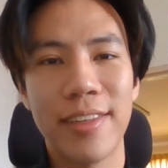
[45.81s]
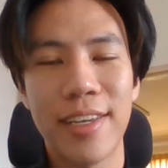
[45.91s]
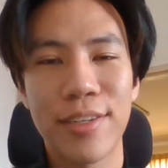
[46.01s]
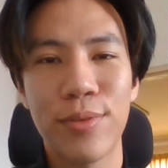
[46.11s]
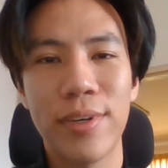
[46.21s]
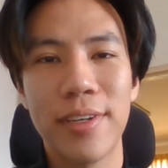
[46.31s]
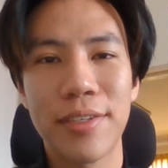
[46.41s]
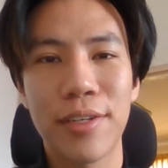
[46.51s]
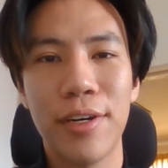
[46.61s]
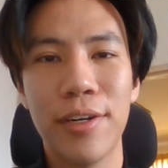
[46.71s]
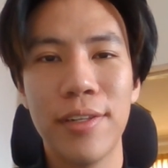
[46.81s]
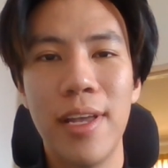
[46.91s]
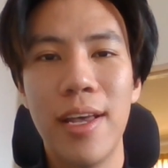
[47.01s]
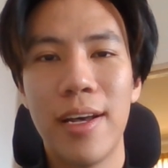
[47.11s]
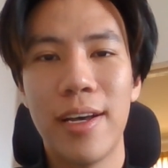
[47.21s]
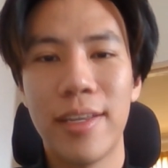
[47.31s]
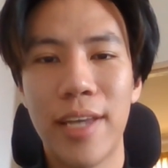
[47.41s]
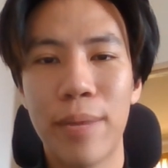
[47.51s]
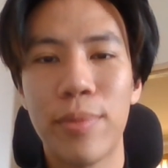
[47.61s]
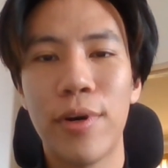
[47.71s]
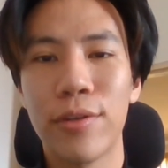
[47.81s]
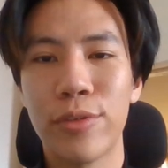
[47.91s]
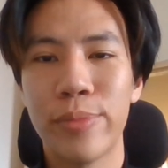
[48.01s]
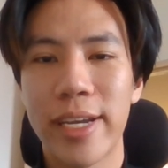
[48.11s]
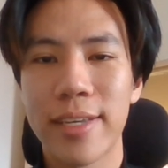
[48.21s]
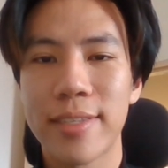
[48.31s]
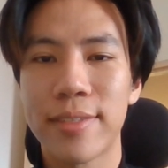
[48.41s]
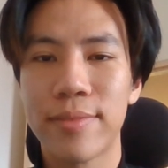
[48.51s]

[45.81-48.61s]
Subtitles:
That's why it's called Adapt Automax.